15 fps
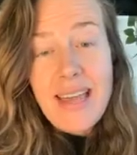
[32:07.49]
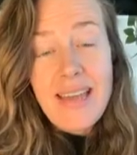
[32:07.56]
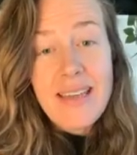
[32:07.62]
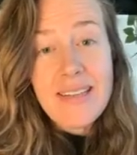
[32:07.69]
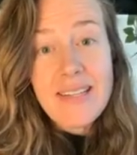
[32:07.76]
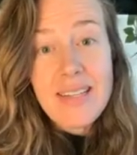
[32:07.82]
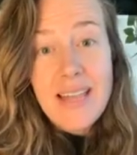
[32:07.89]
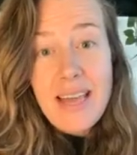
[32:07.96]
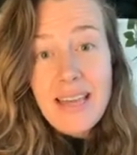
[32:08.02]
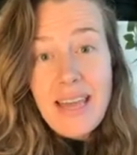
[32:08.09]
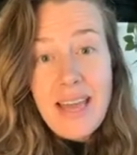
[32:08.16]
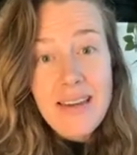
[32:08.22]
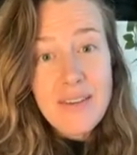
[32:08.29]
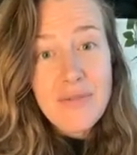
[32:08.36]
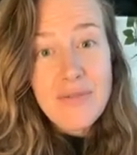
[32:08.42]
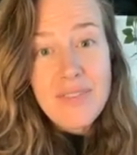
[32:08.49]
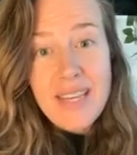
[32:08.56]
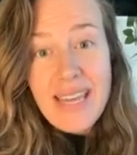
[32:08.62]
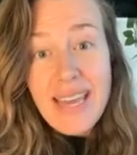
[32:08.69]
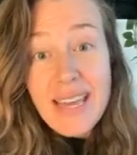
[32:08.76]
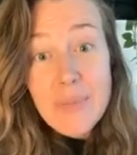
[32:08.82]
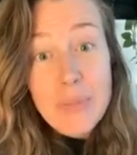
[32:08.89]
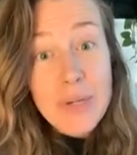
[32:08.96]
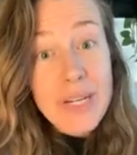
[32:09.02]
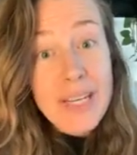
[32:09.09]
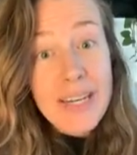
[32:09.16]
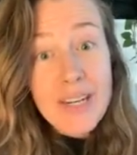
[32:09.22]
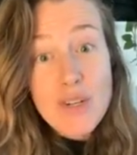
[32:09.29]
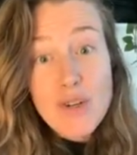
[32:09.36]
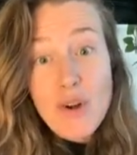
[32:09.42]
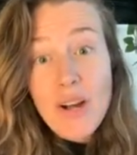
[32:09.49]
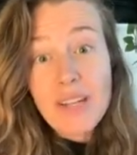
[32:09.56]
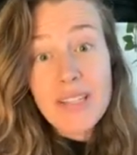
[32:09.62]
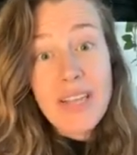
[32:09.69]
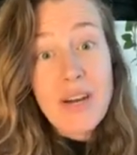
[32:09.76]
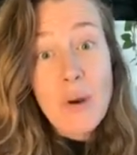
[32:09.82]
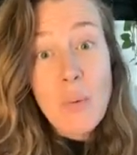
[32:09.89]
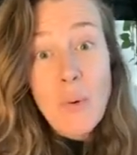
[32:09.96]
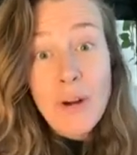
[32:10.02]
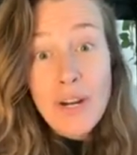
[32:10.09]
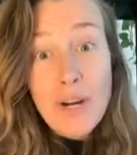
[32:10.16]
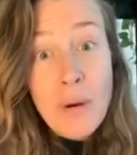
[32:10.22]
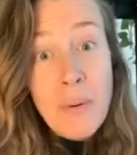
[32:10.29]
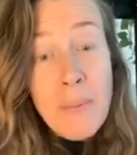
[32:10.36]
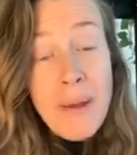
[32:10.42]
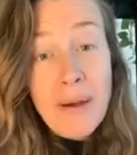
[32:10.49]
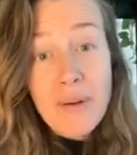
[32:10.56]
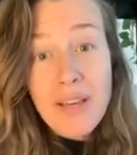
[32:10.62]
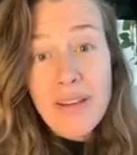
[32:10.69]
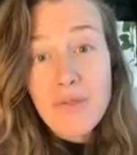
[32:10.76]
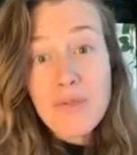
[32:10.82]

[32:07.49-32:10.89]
and again, if they can't put it in a drug, they don't want to know about it.